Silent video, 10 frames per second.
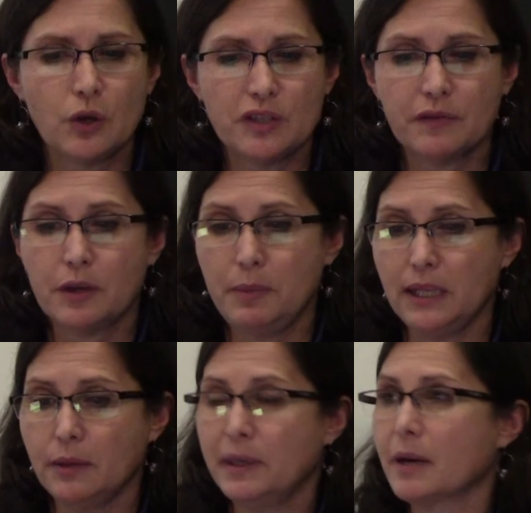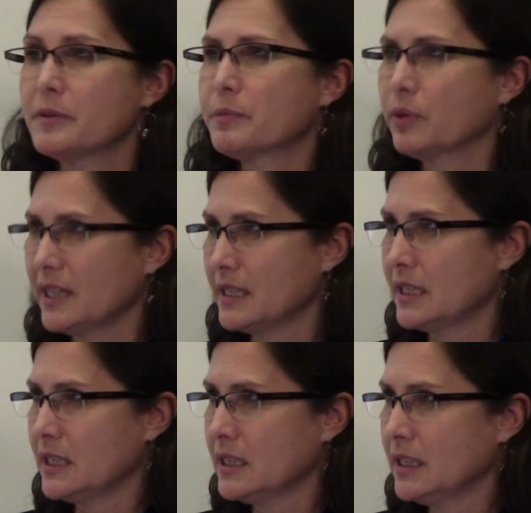Joseph Kabila, becomes
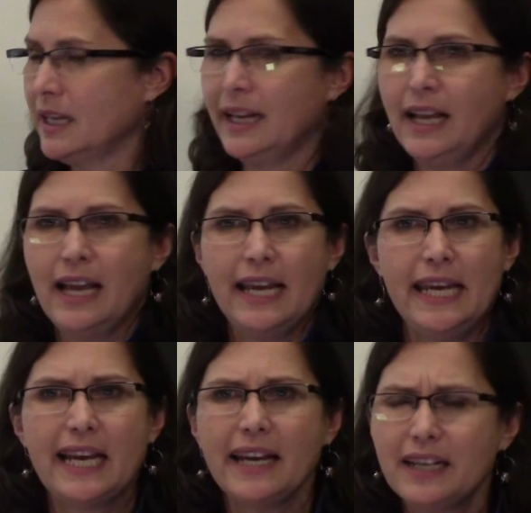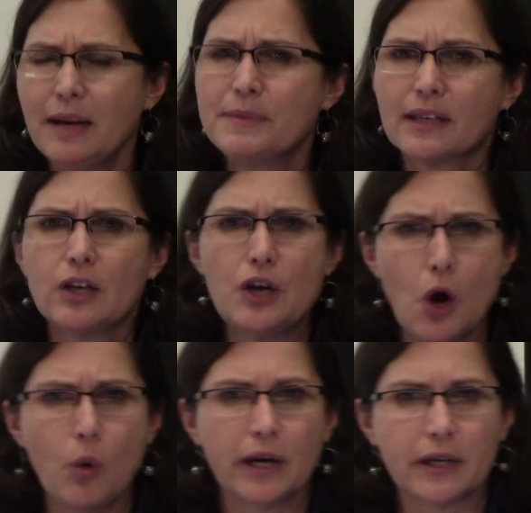president. He kind of comes out of
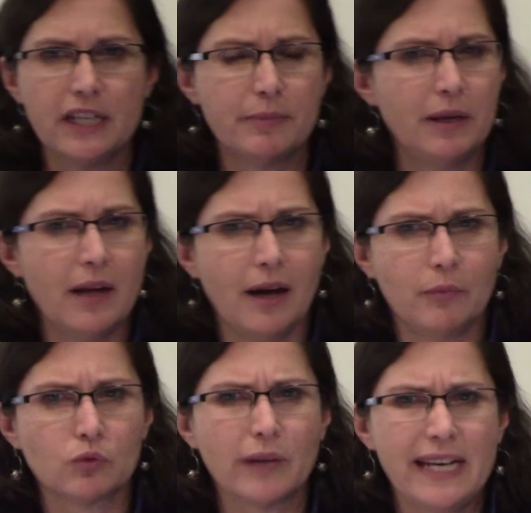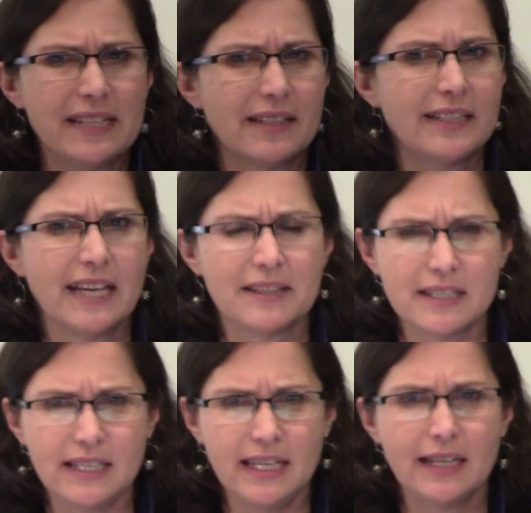nowhere. He's been raised in
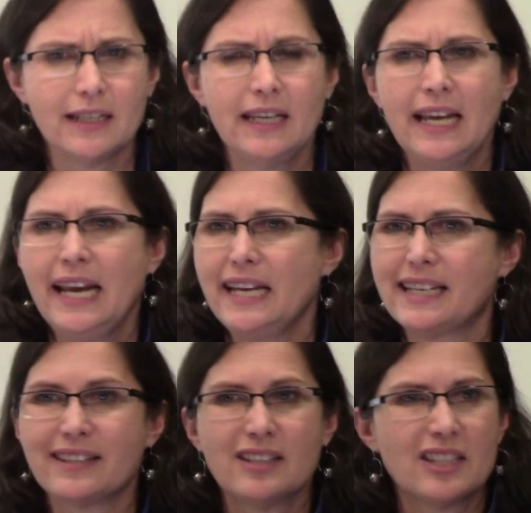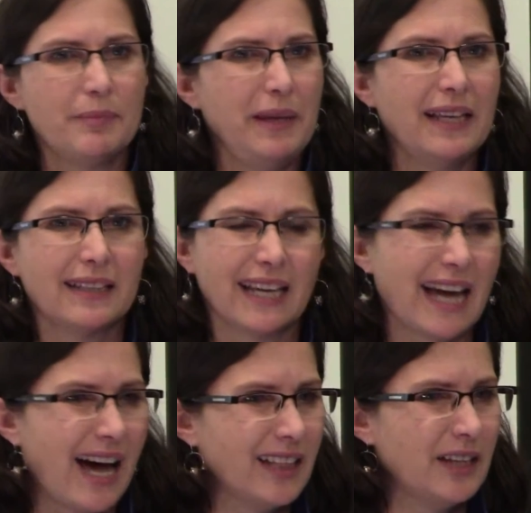Tanzania. He doesn't speak
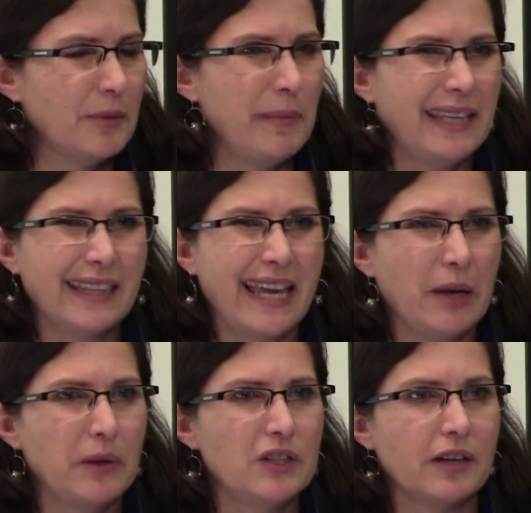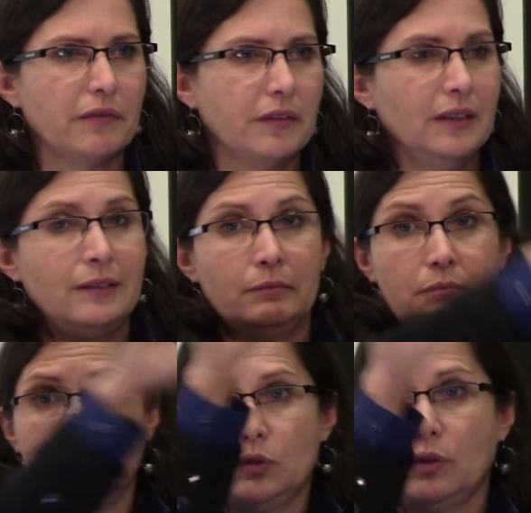Lingala, the main language of
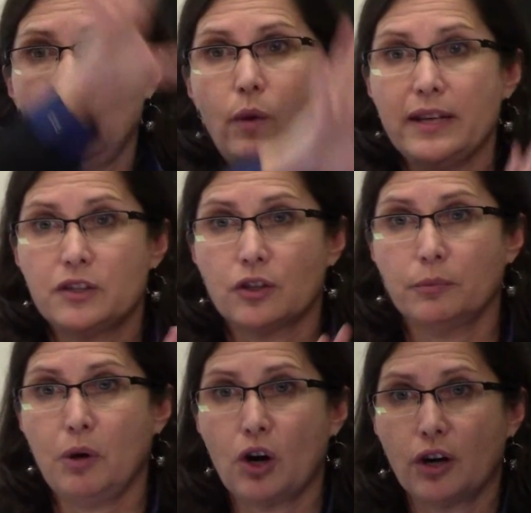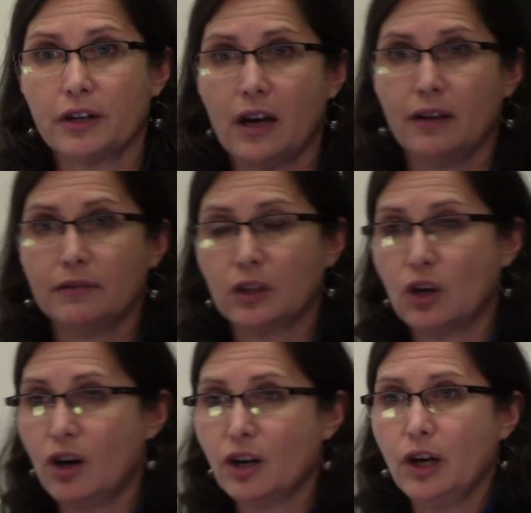sort of the western part of the
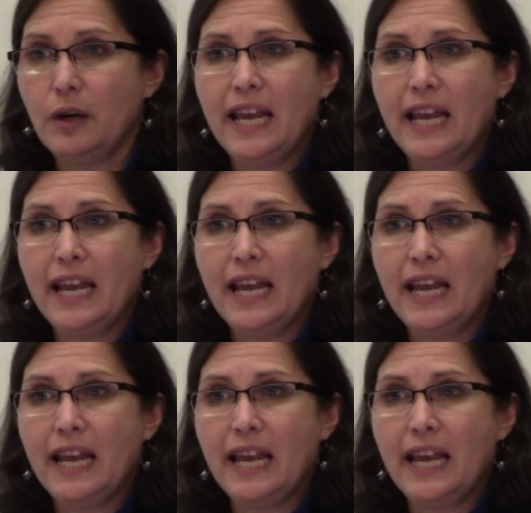Congo.